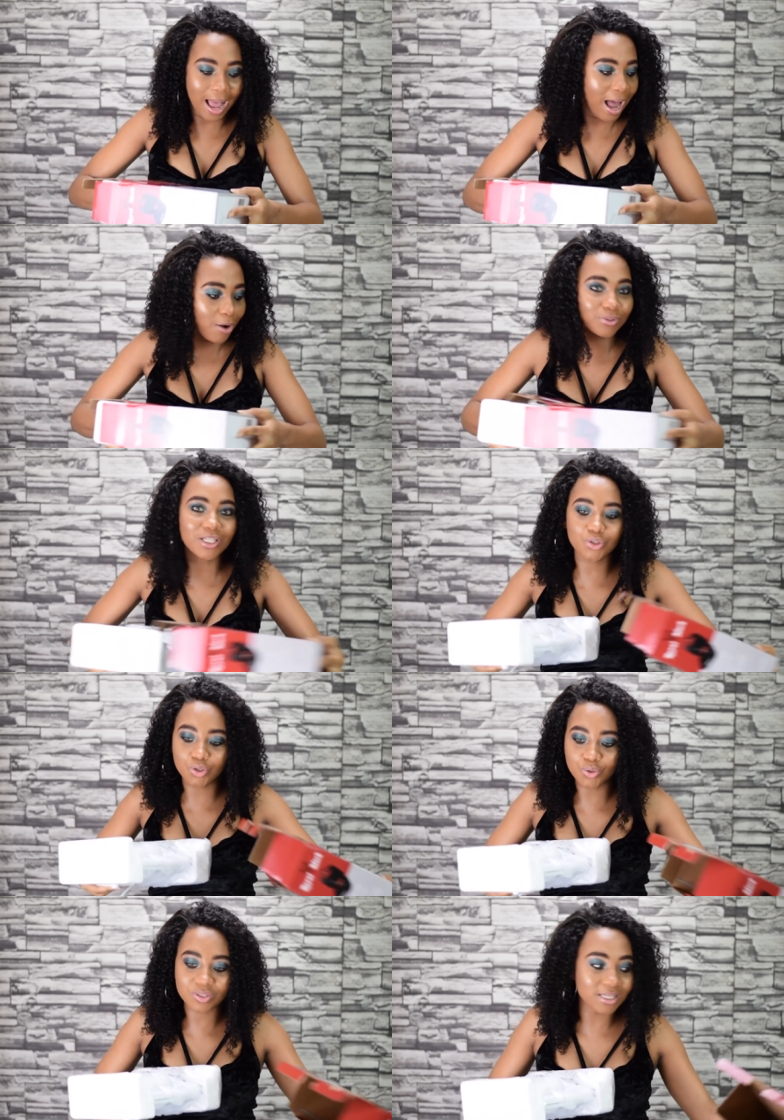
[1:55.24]
I will need
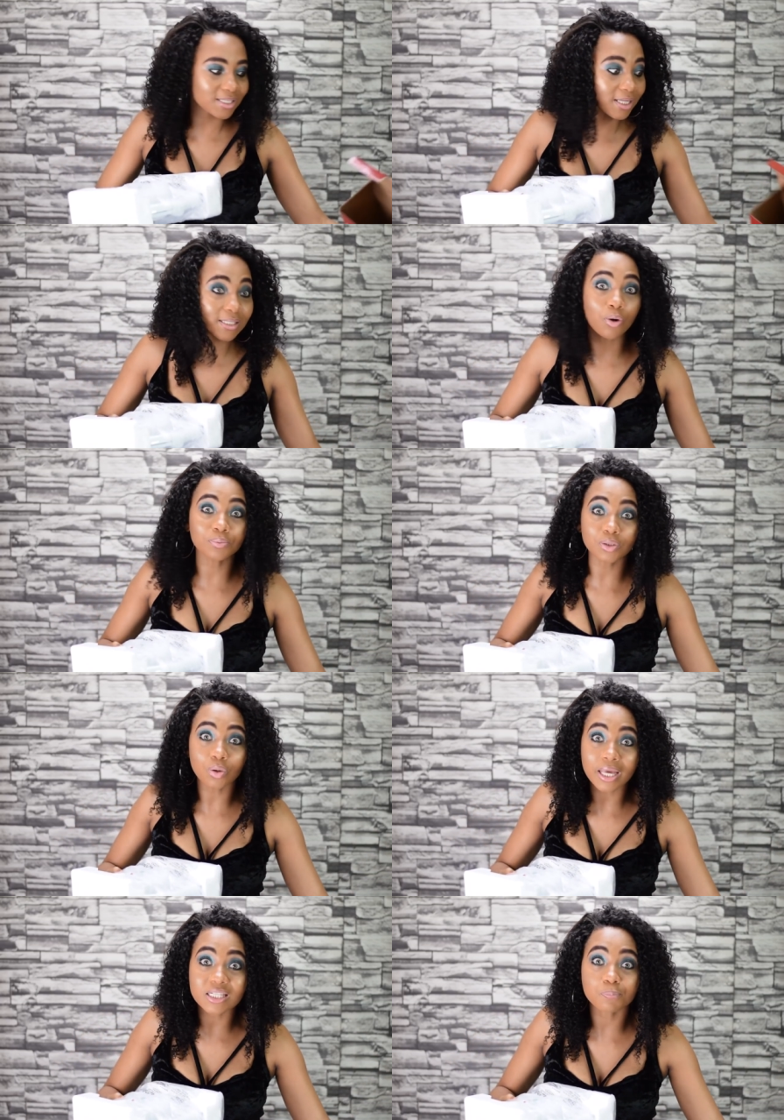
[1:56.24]
to use these things. I hope they
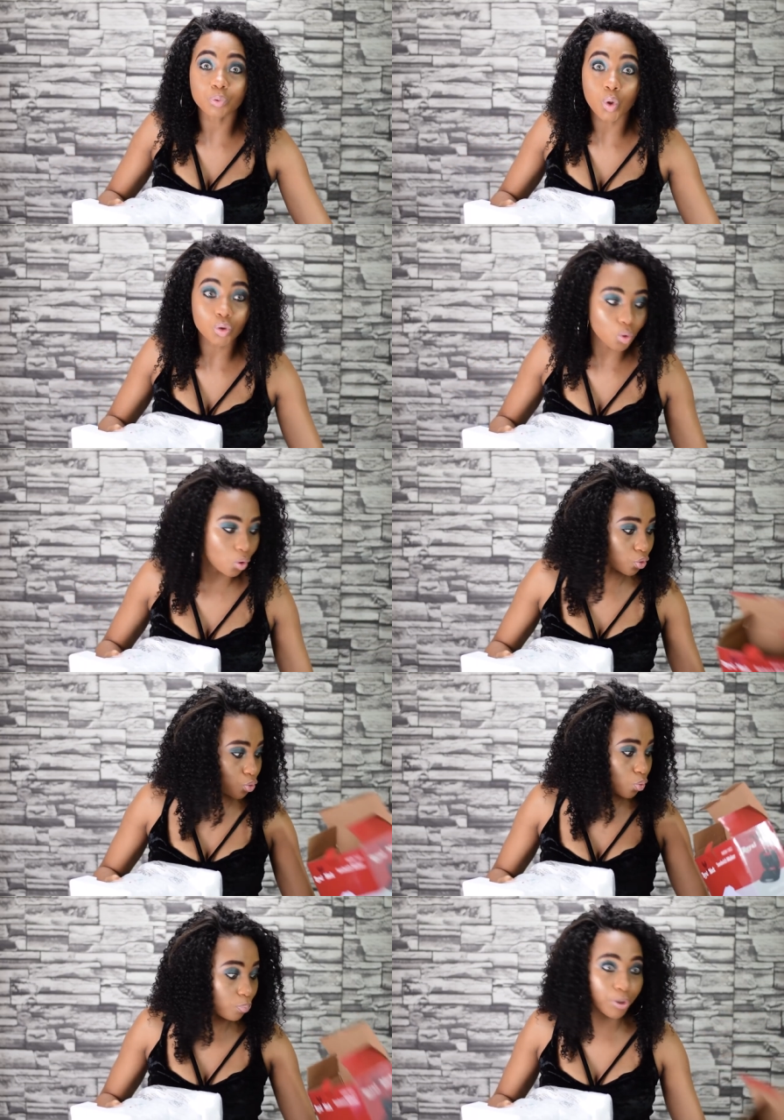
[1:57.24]
don't explode or, you
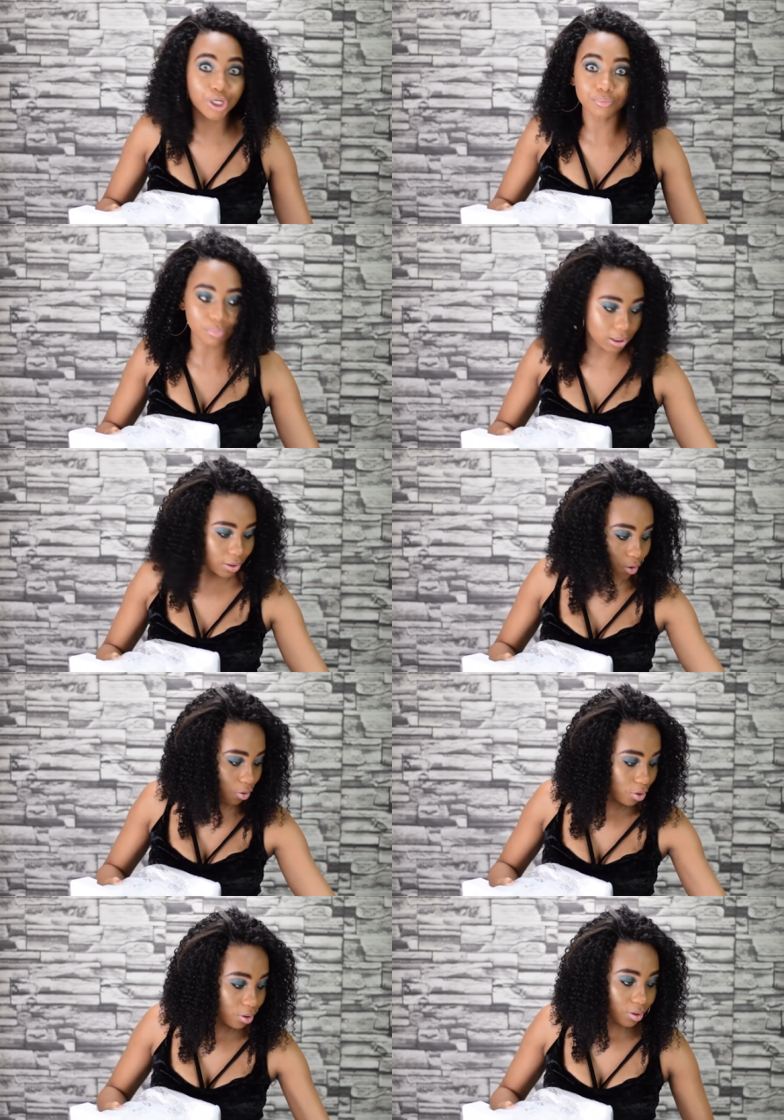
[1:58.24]
know, burn me,
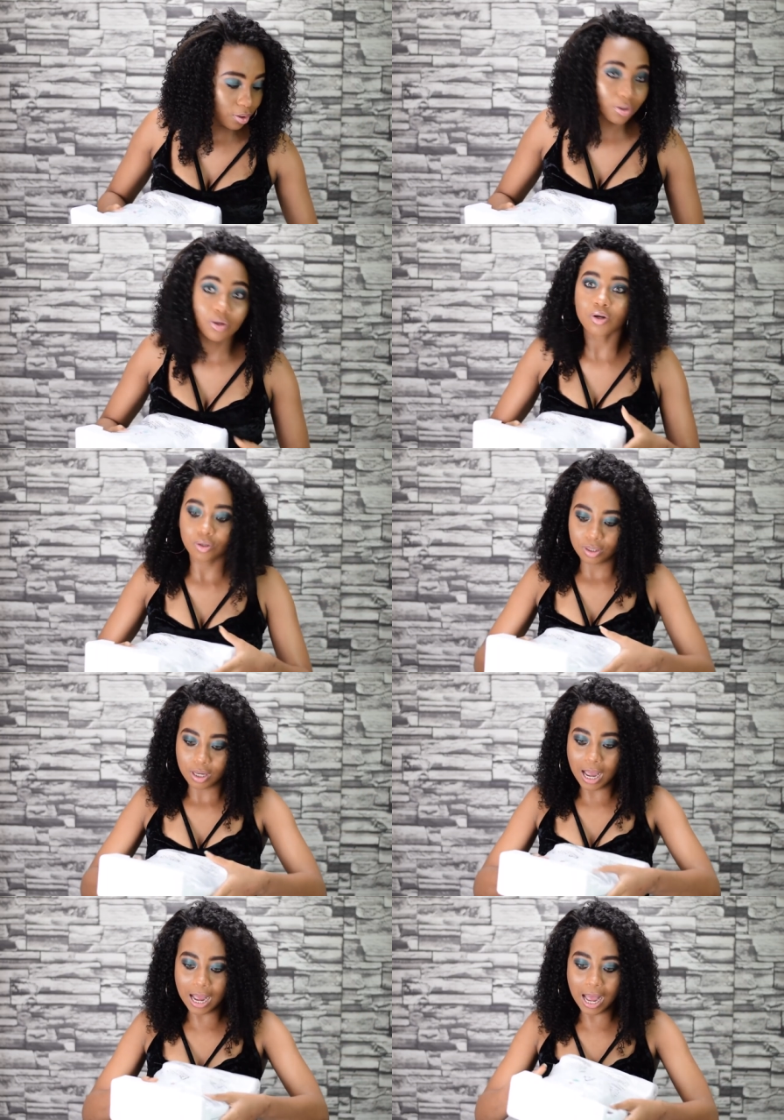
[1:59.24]
or
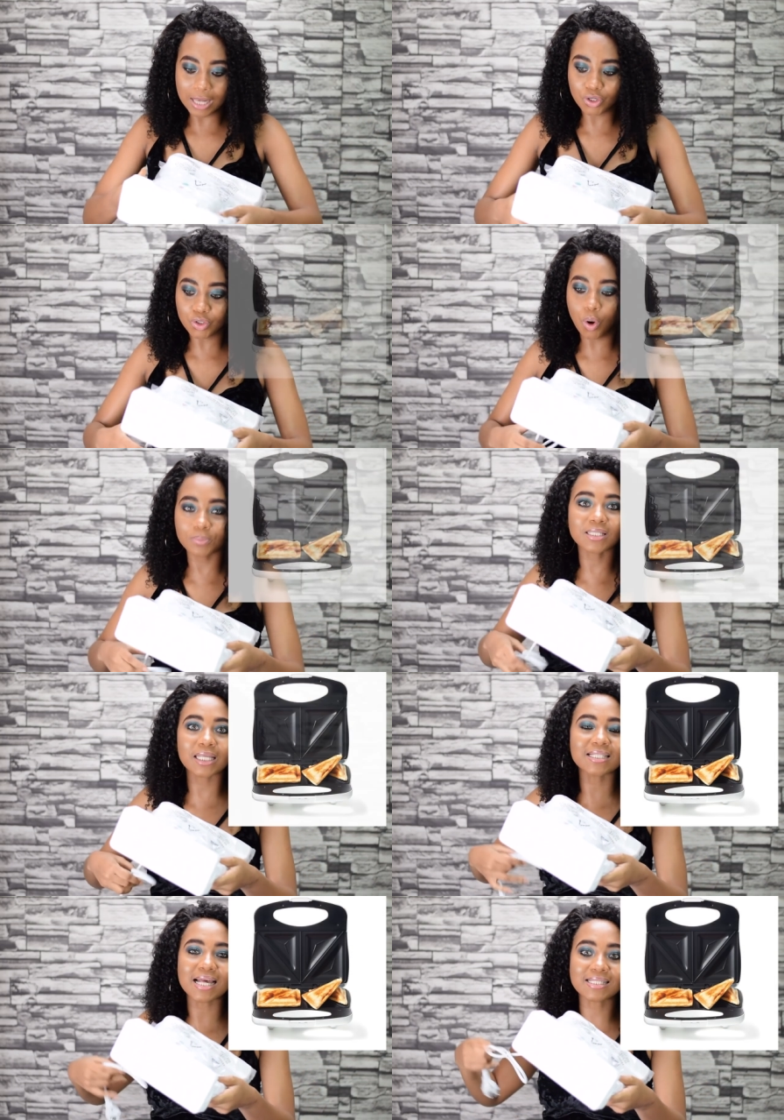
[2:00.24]
I just hope these
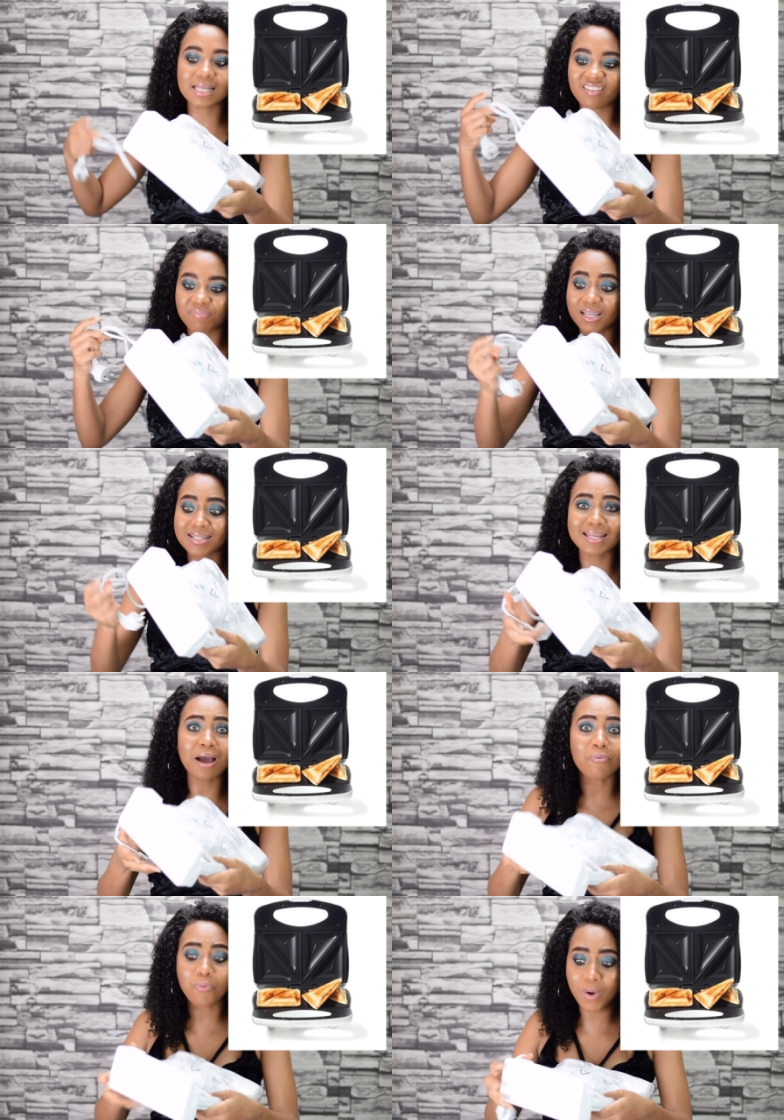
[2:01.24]
things are safe because they
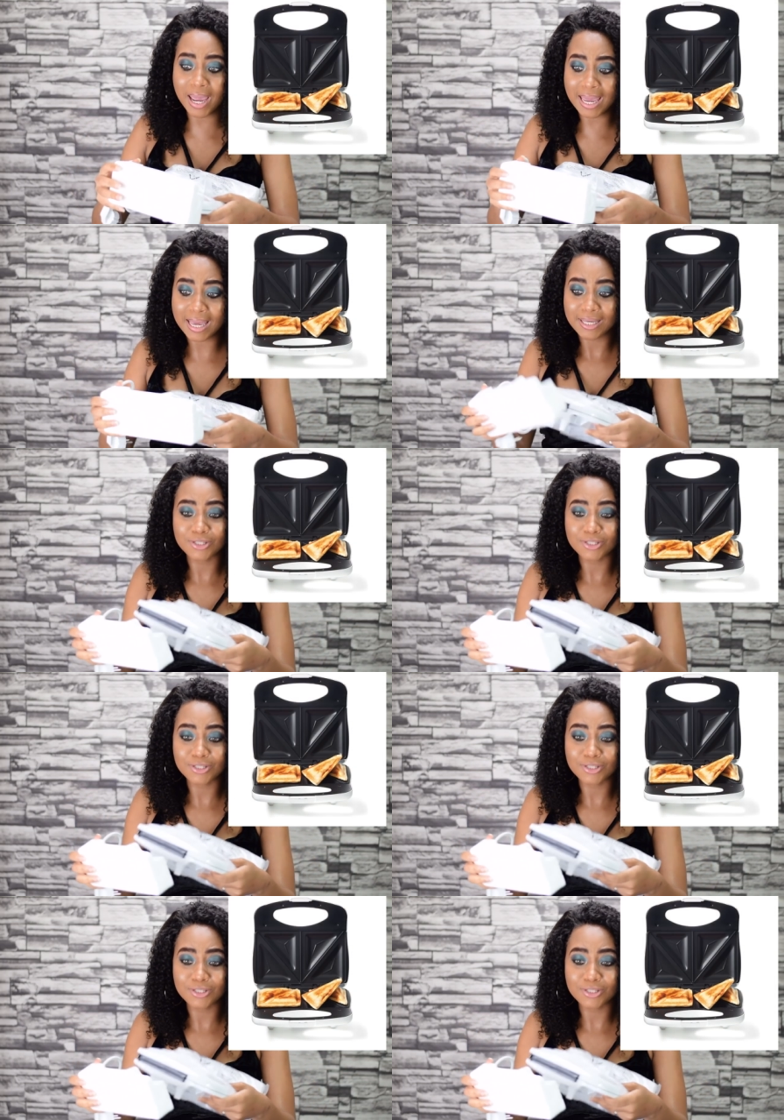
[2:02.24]
are way